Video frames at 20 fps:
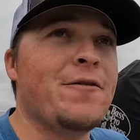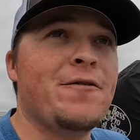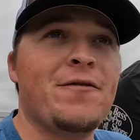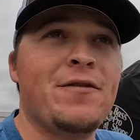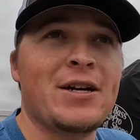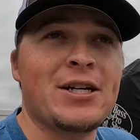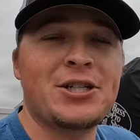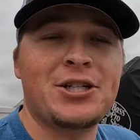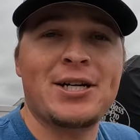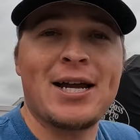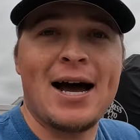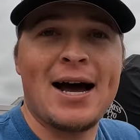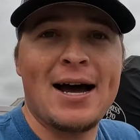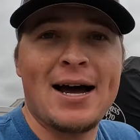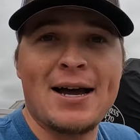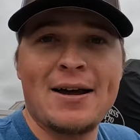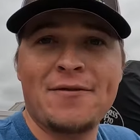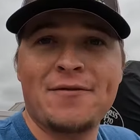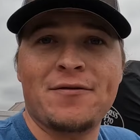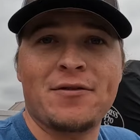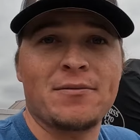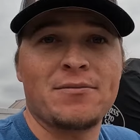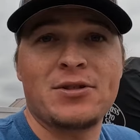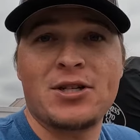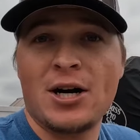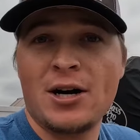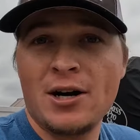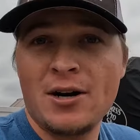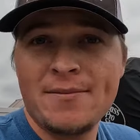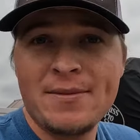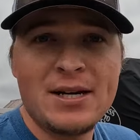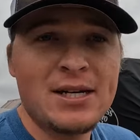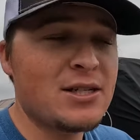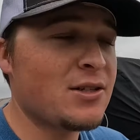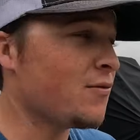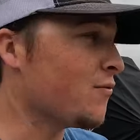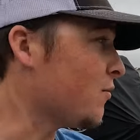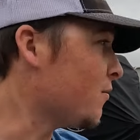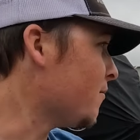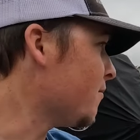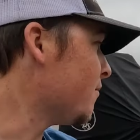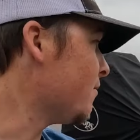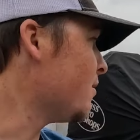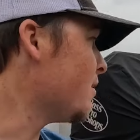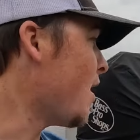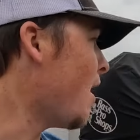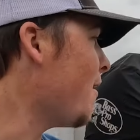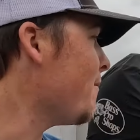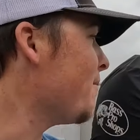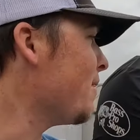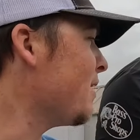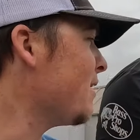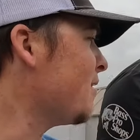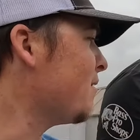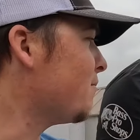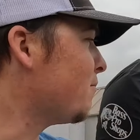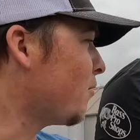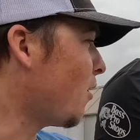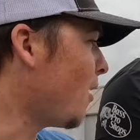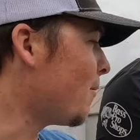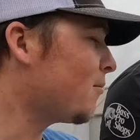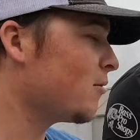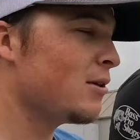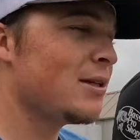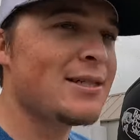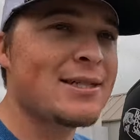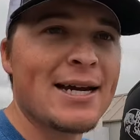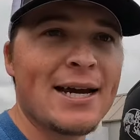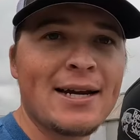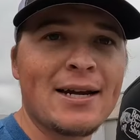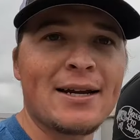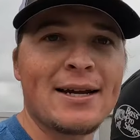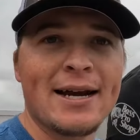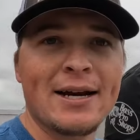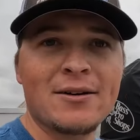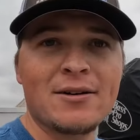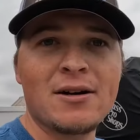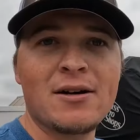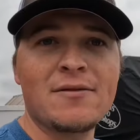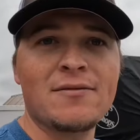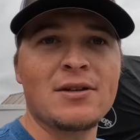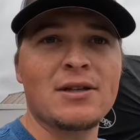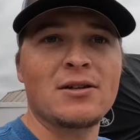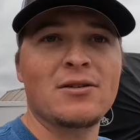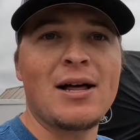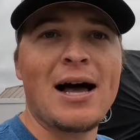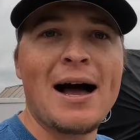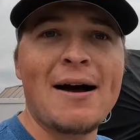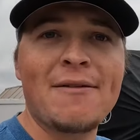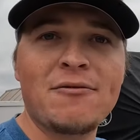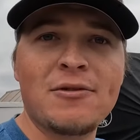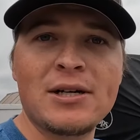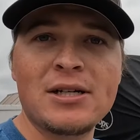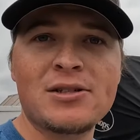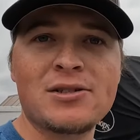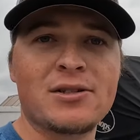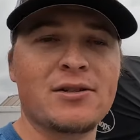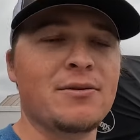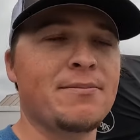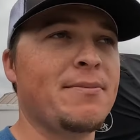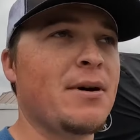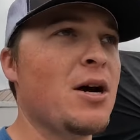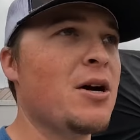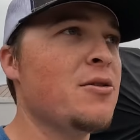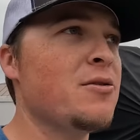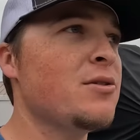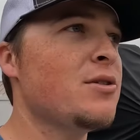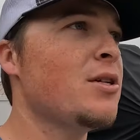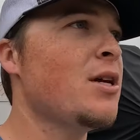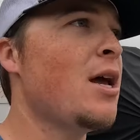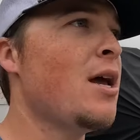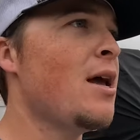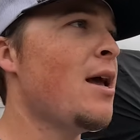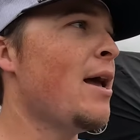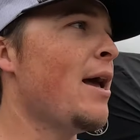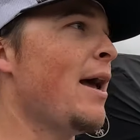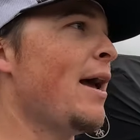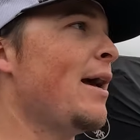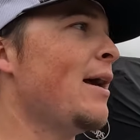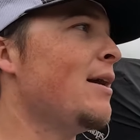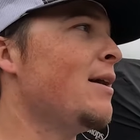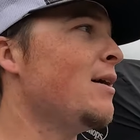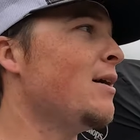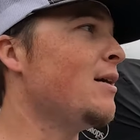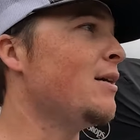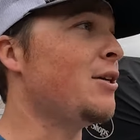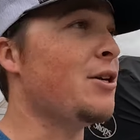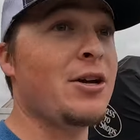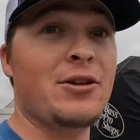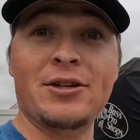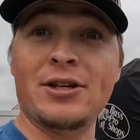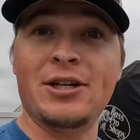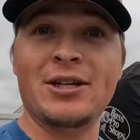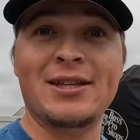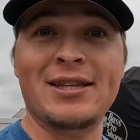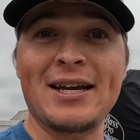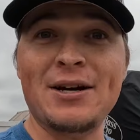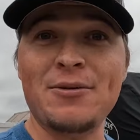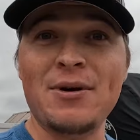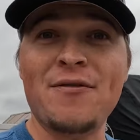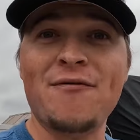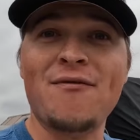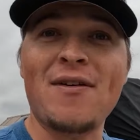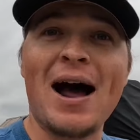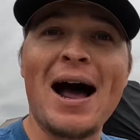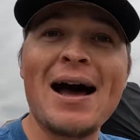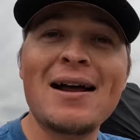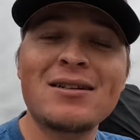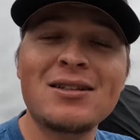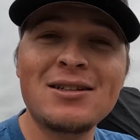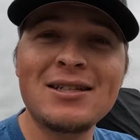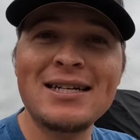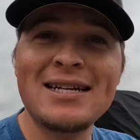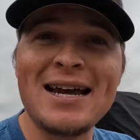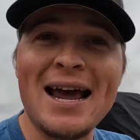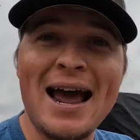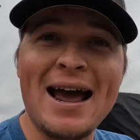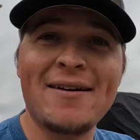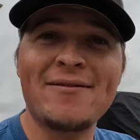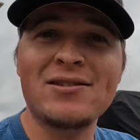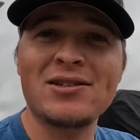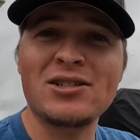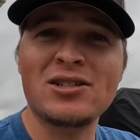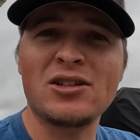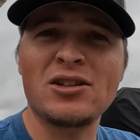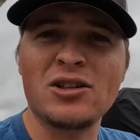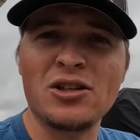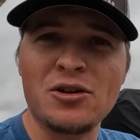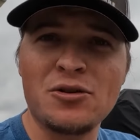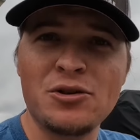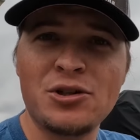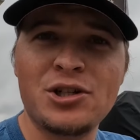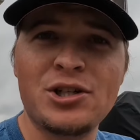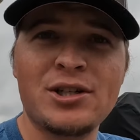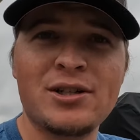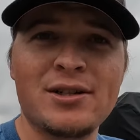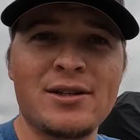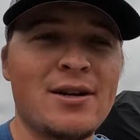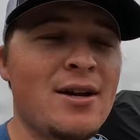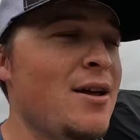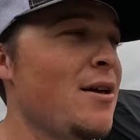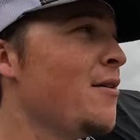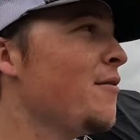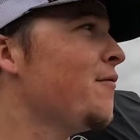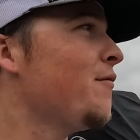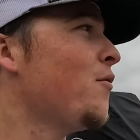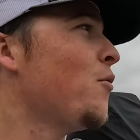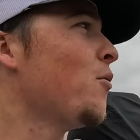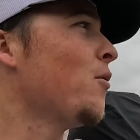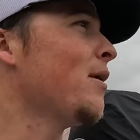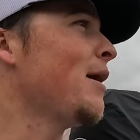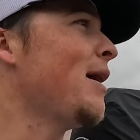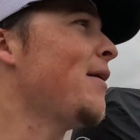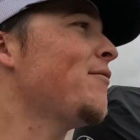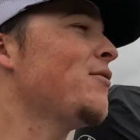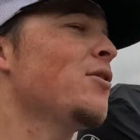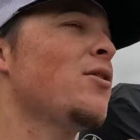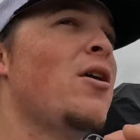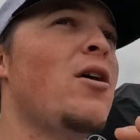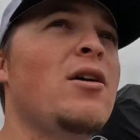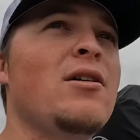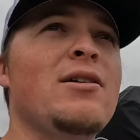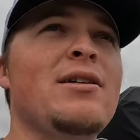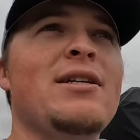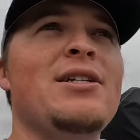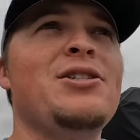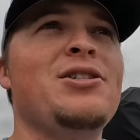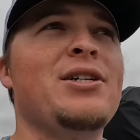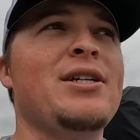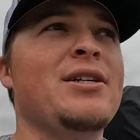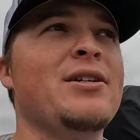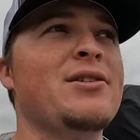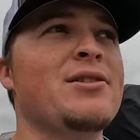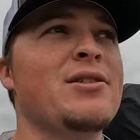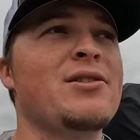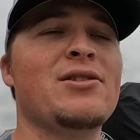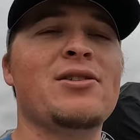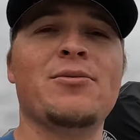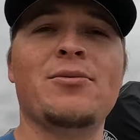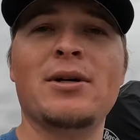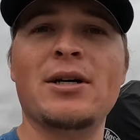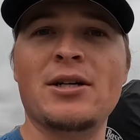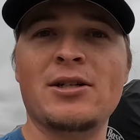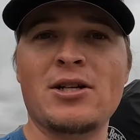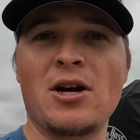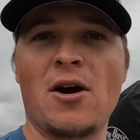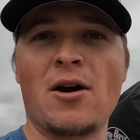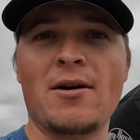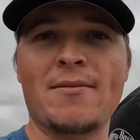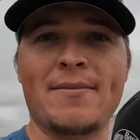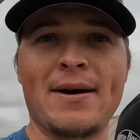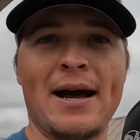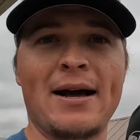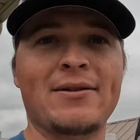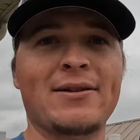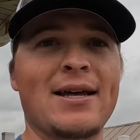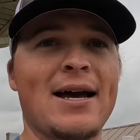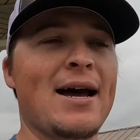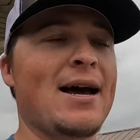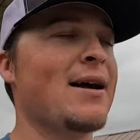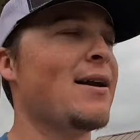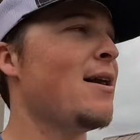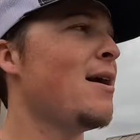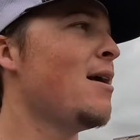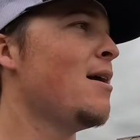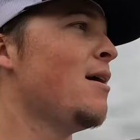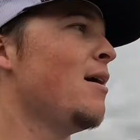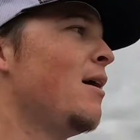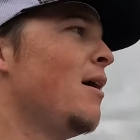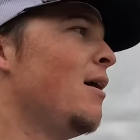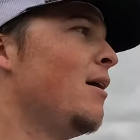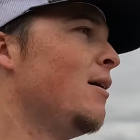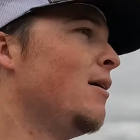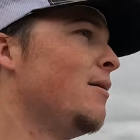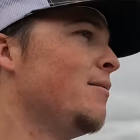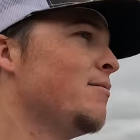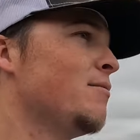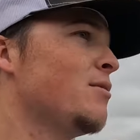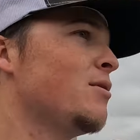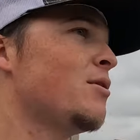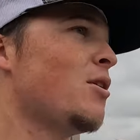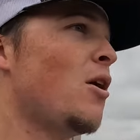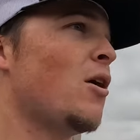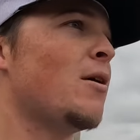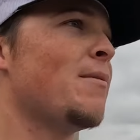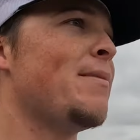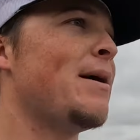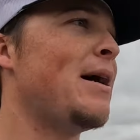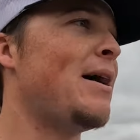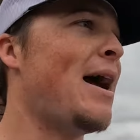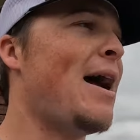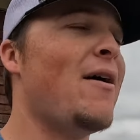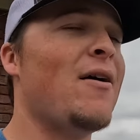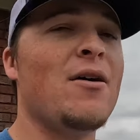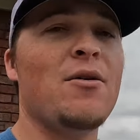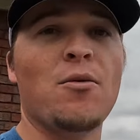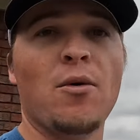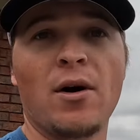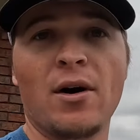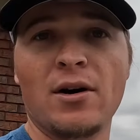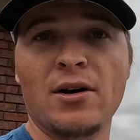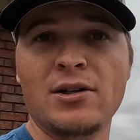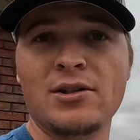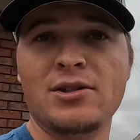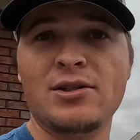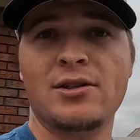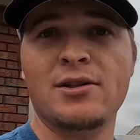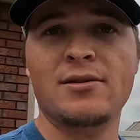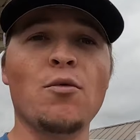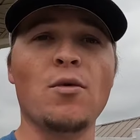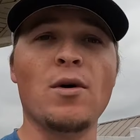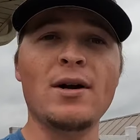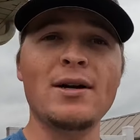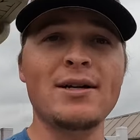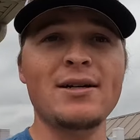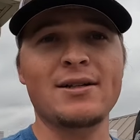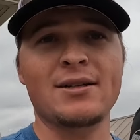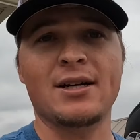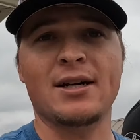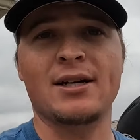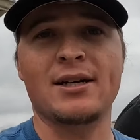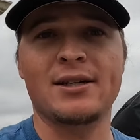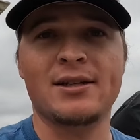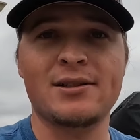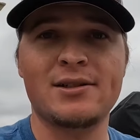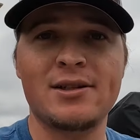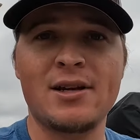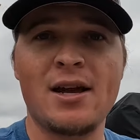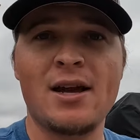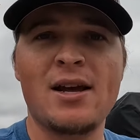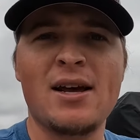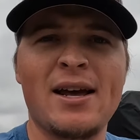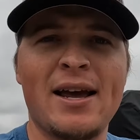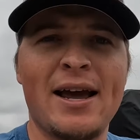Fish dying from tournaments, from not being properly taken care of in the live wells of the boats. And, the good thing, we finally have a solution for it after all of these years. And so we're going to talk about that, talk about how it works, what it does,